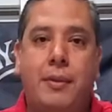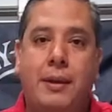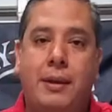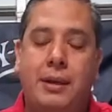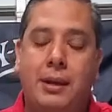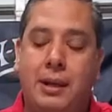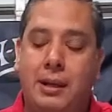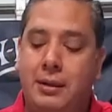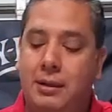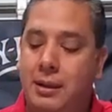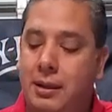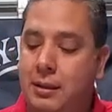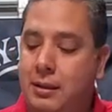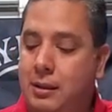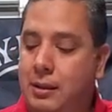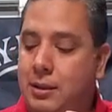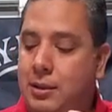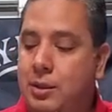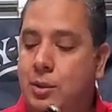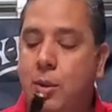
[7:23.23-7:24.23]

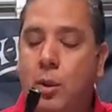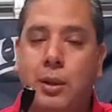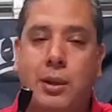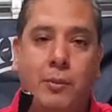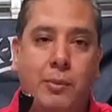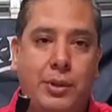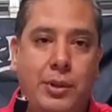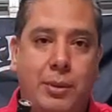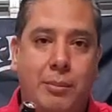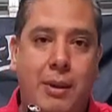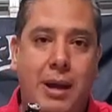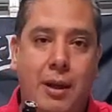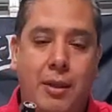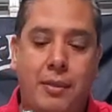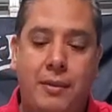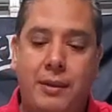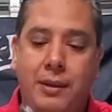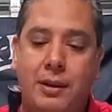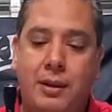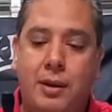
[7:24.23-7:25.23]
and just hold it with your
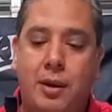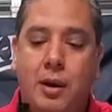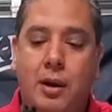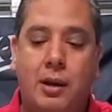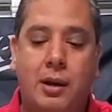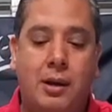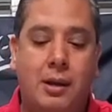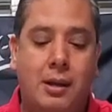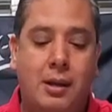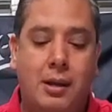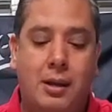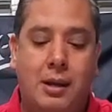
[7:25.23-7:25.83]
mouth in the dark.